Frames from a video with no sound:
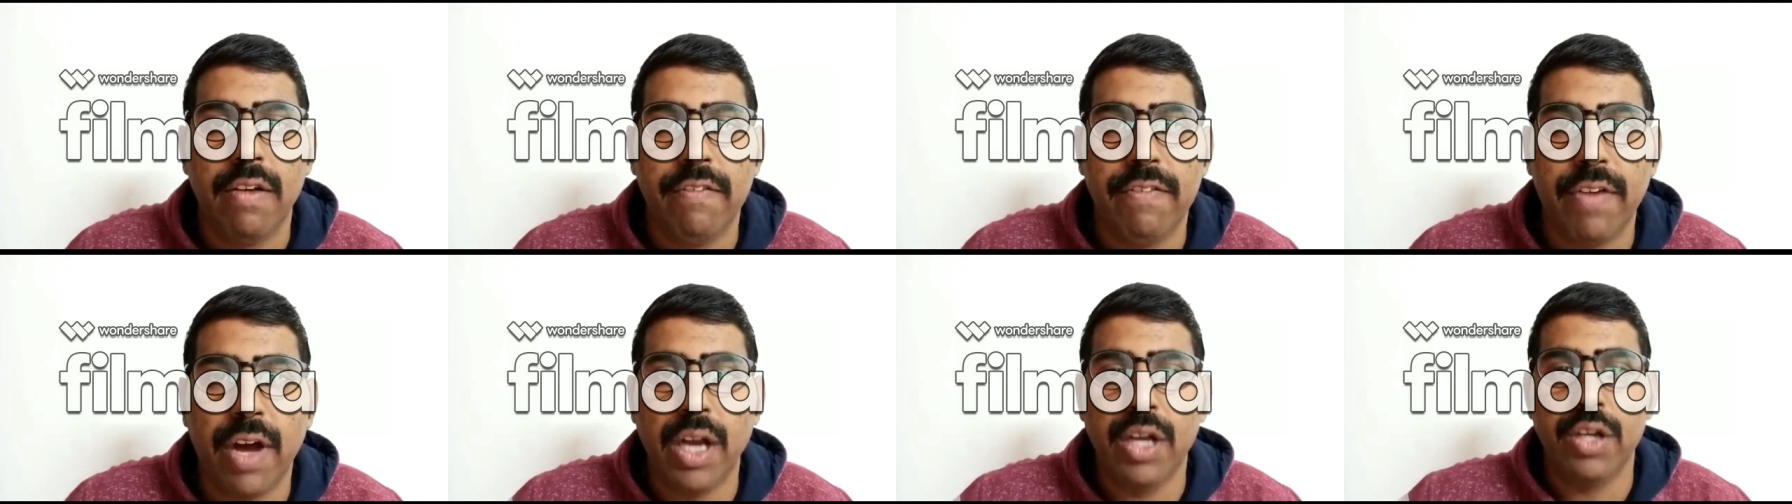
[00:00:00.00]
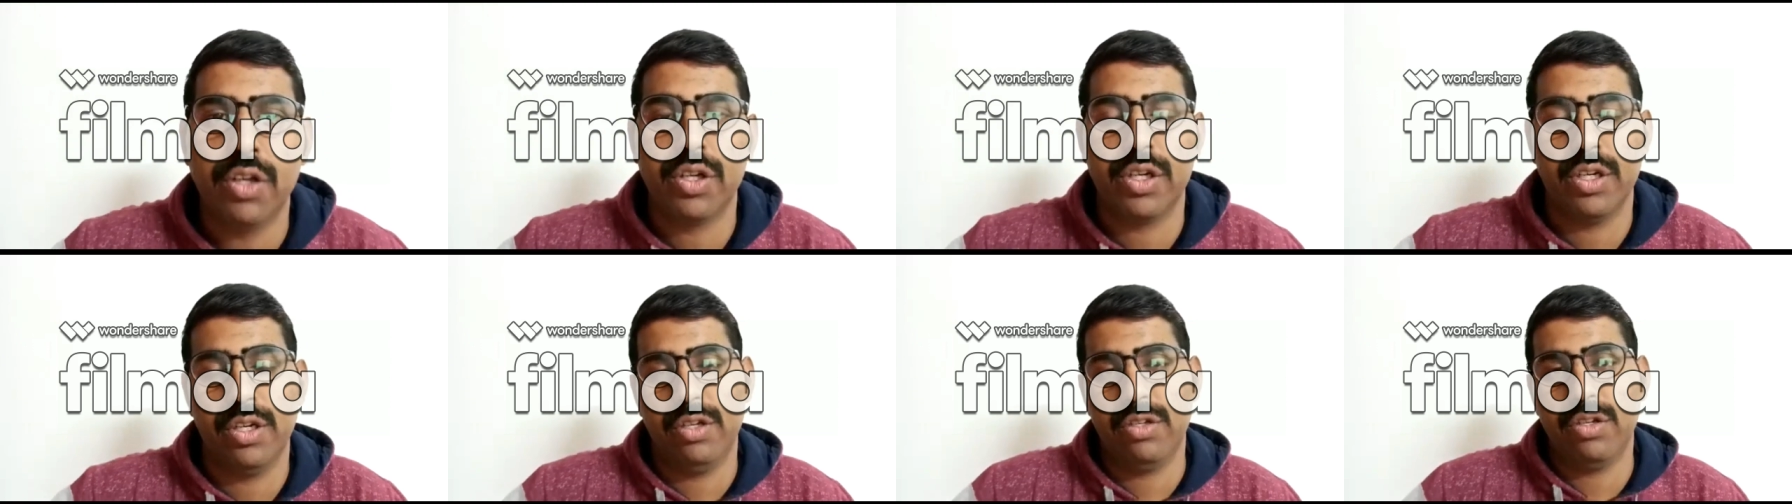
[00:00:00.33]

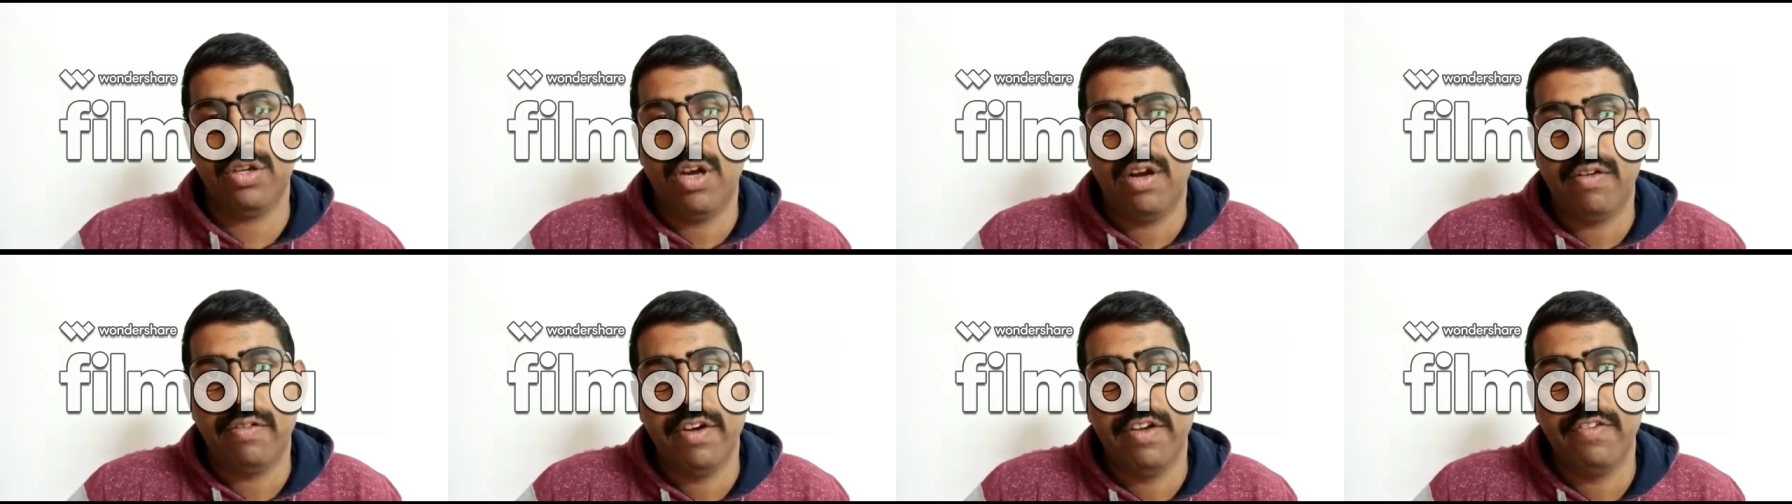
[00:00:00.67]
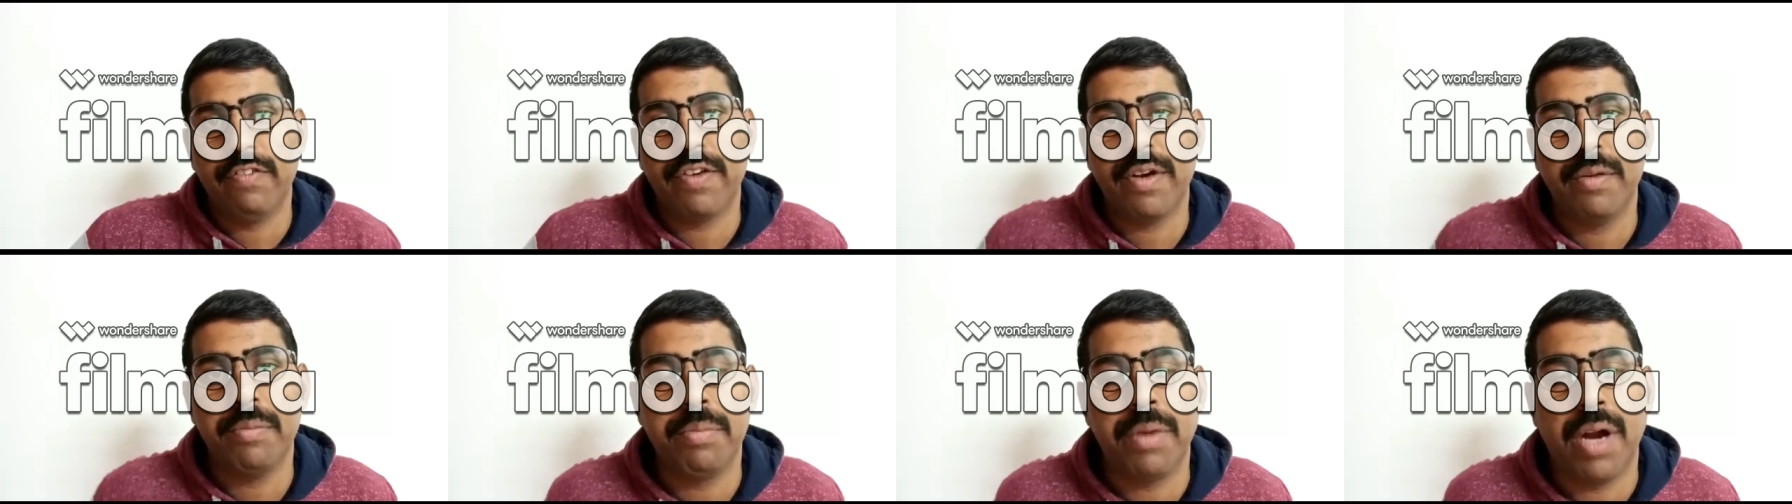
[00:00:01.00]
functions of
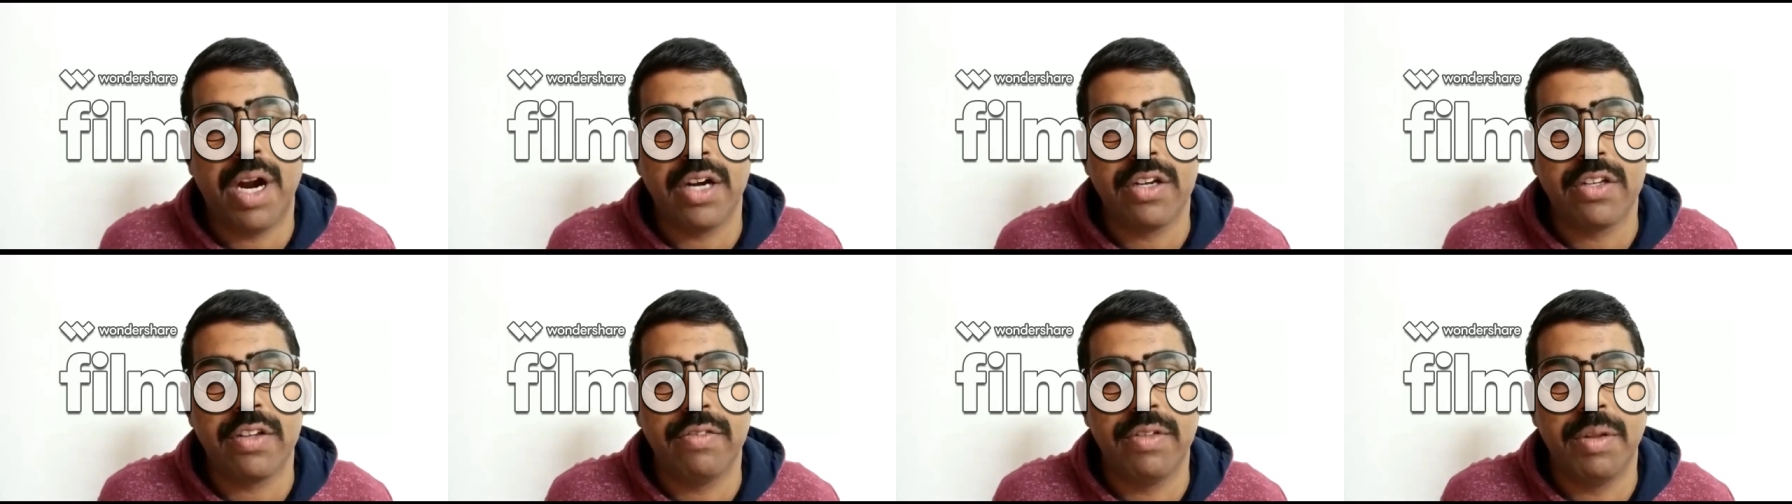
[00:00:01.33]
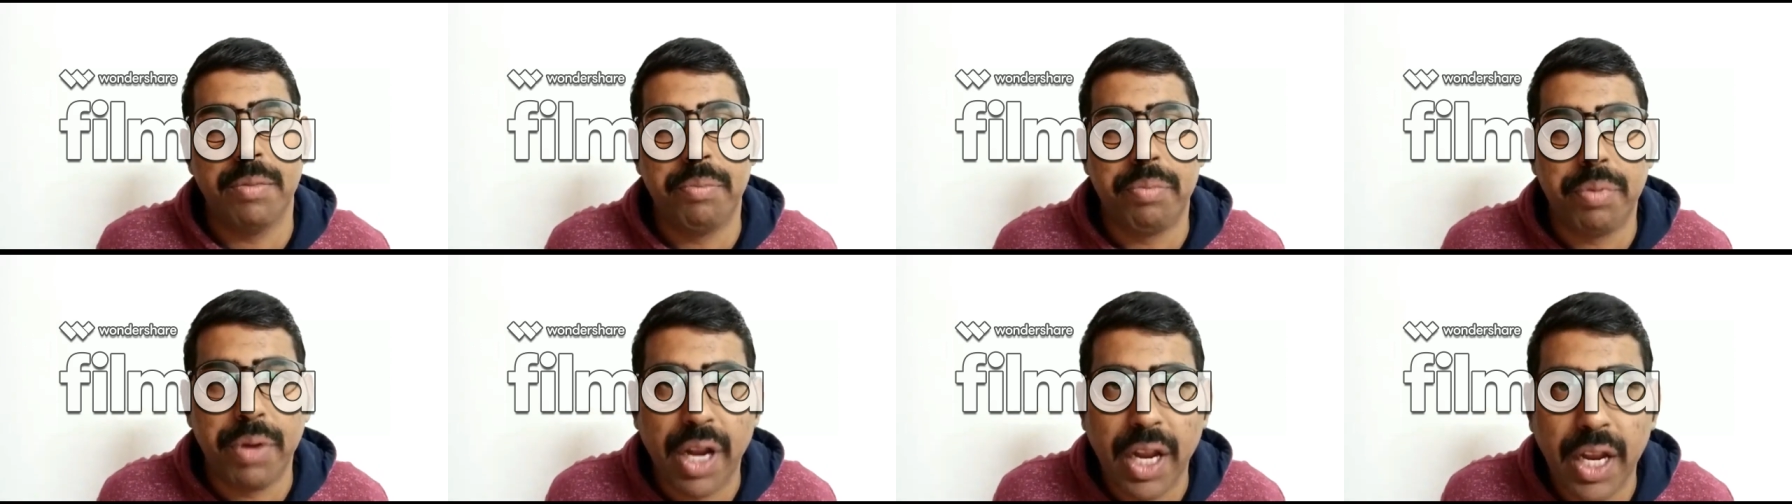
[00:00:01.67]
different parts of the
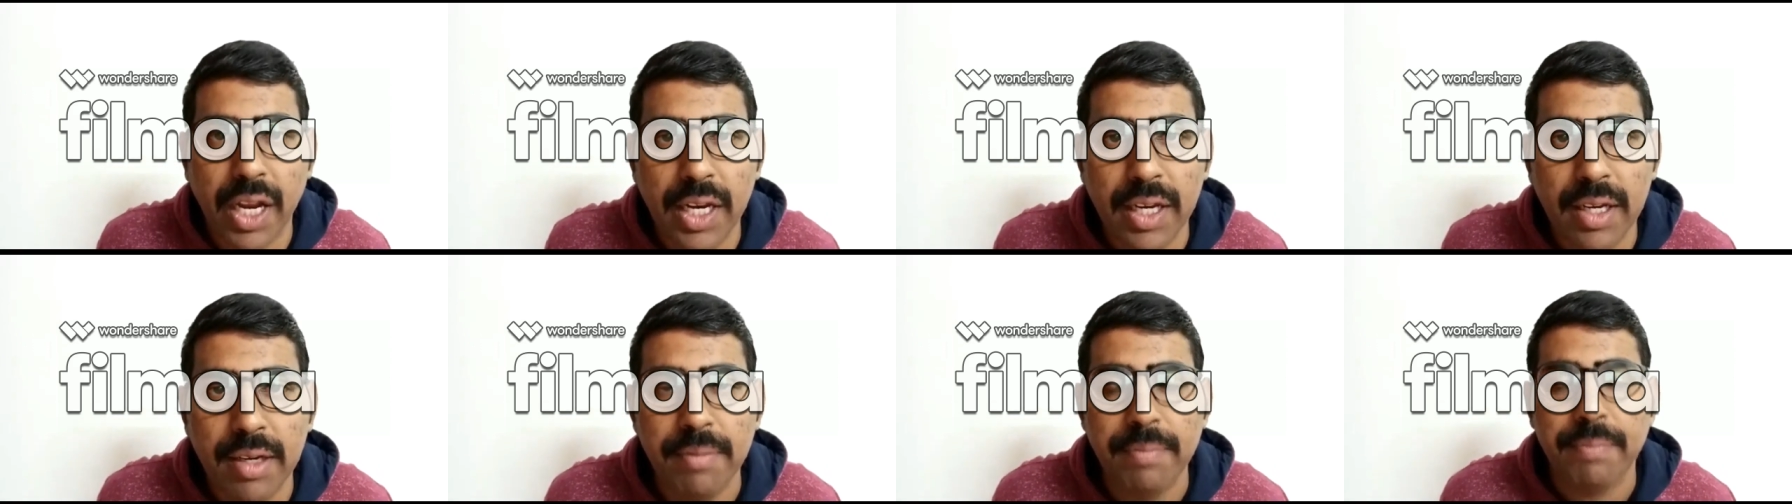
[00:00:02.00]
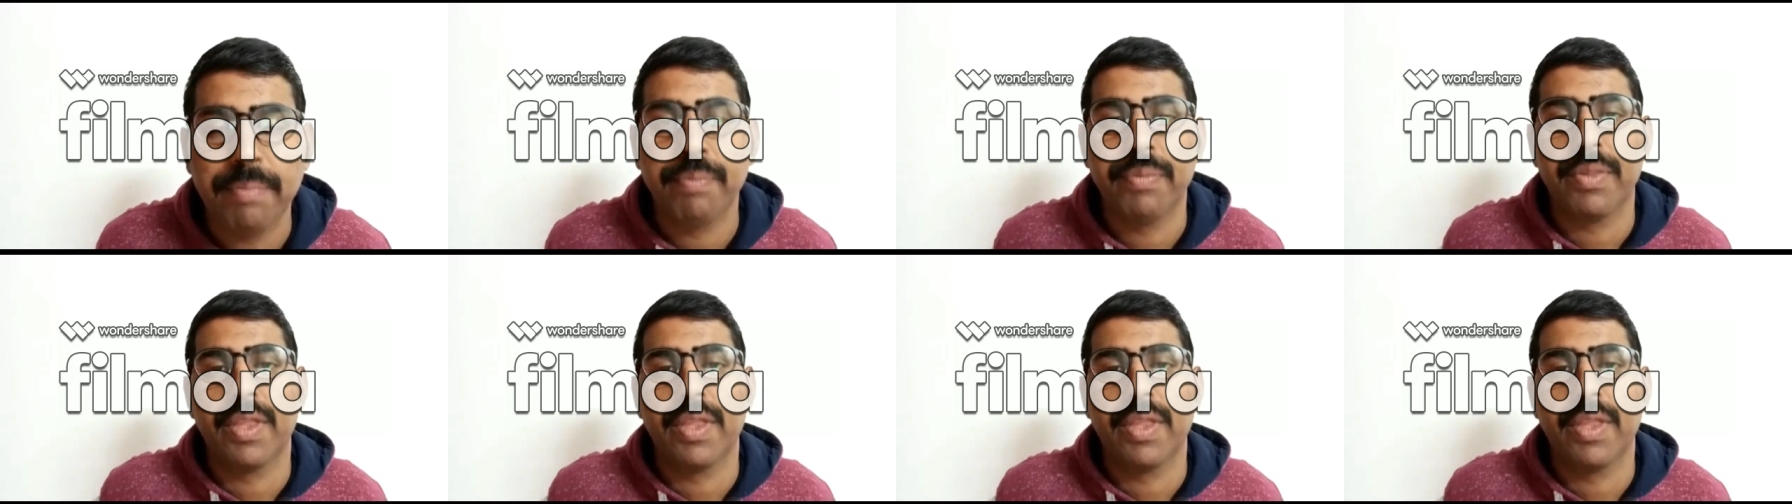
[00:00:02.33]
brain